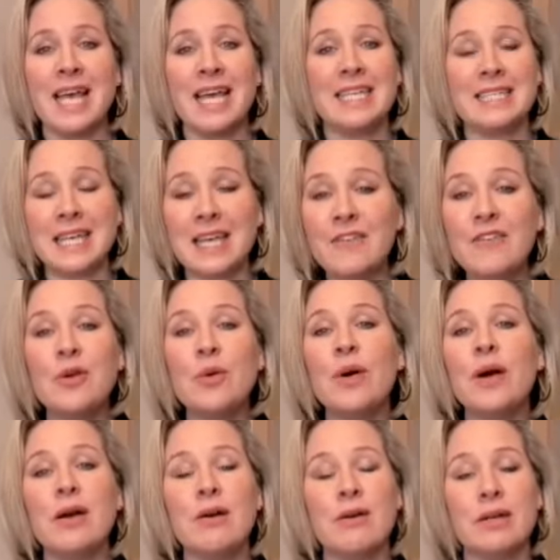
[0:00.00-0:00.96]
is if you
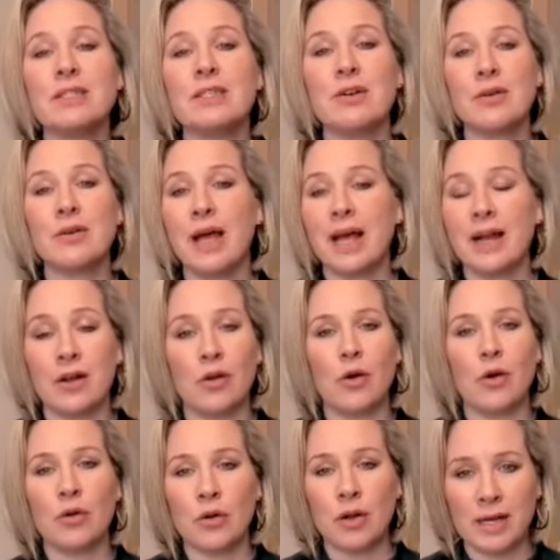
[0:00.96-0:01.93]
are going to create an
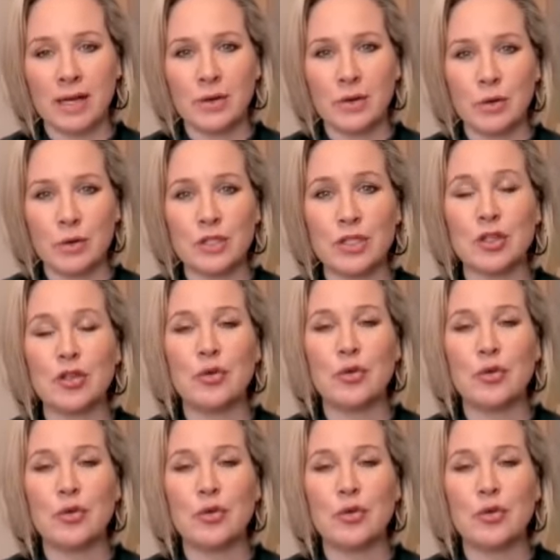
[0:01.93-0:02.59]
online course,